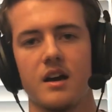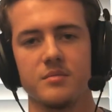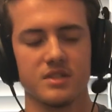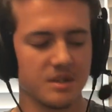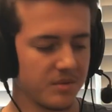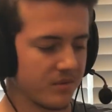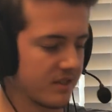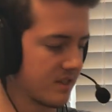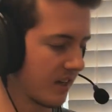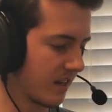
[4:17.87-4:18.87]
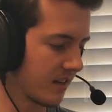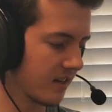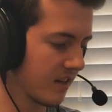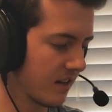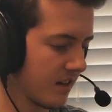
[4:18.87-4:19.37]
Just give me 1 second.
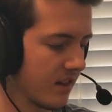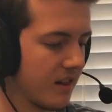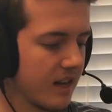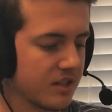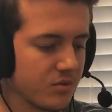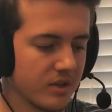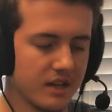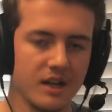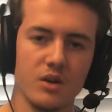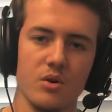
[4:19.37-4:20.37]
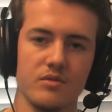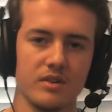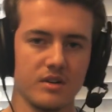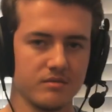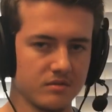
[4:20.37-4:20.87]
Next, we're going to go
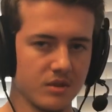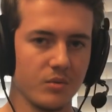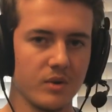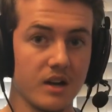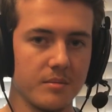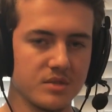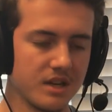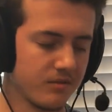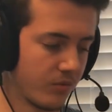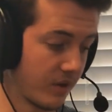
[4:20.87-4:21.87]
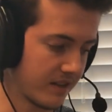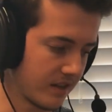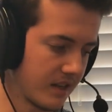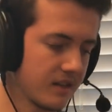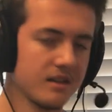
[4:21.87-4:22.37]
over what comes in with
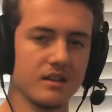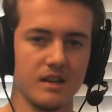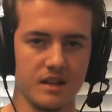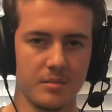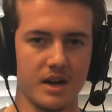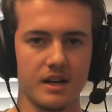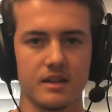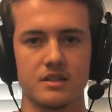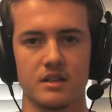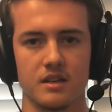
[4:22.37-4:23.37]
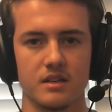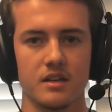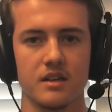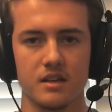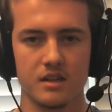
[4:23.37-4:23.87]
it in the box and
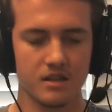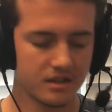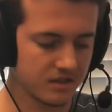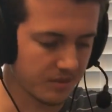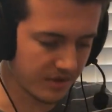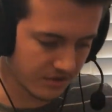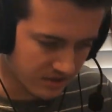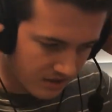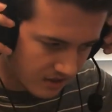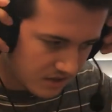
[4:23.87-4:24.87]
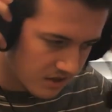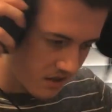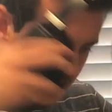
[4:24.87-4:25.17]
some of those details.